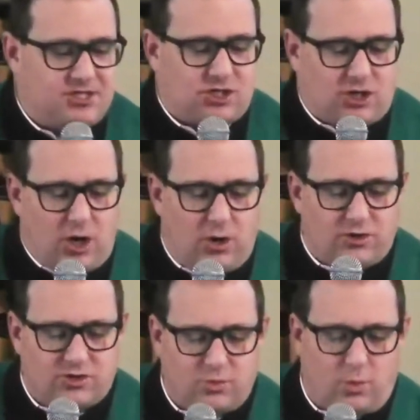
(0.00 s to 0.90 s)
to go
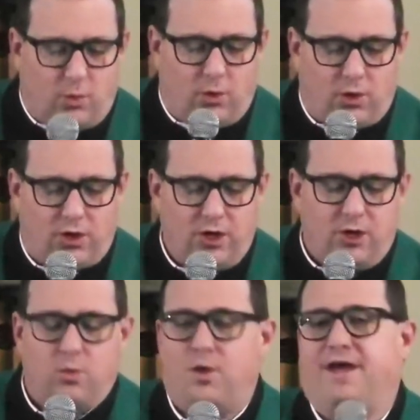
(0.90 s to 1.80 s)
to war
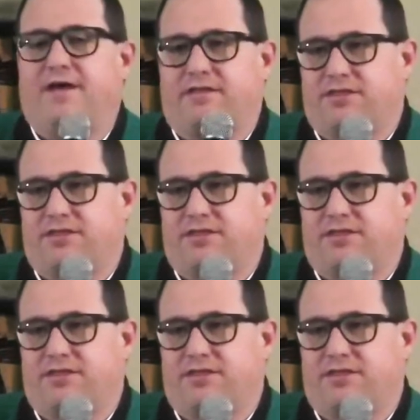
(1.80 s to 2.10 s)
with.